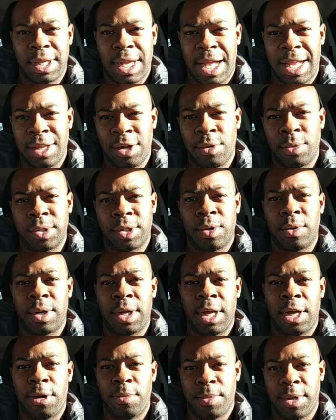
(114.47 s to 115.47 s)
I know it's going
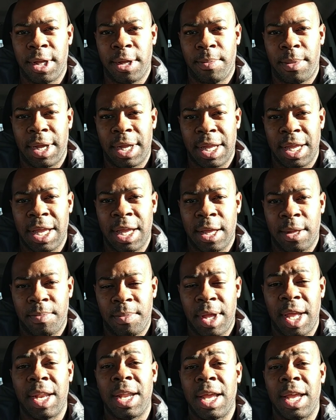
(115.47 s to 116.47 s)
to help me in my game.
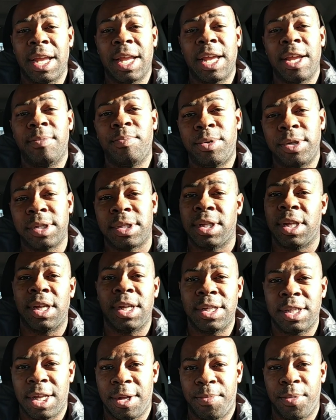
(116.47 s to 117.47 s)
And endgame books
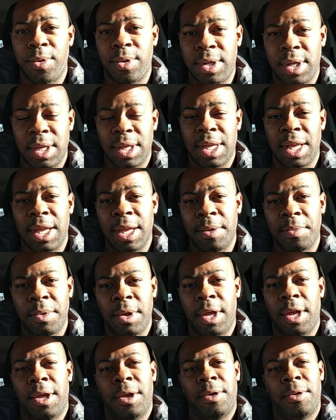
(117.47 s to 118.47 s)
does help you in your game,
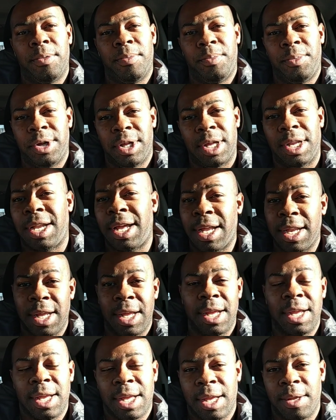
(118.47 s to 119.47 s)
but a lot of
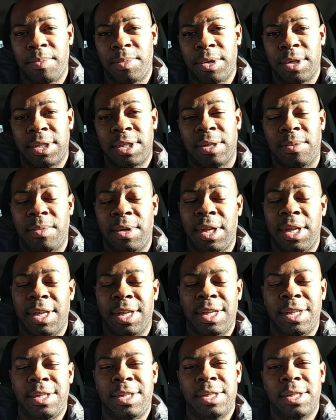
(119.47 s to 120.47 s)
endgame books to me,
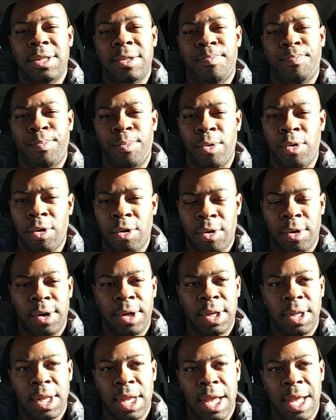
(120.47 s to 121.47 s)
it's just
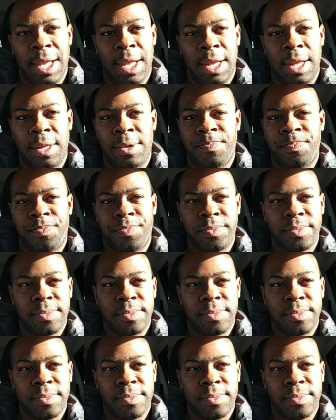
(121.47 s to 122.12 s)
boring and,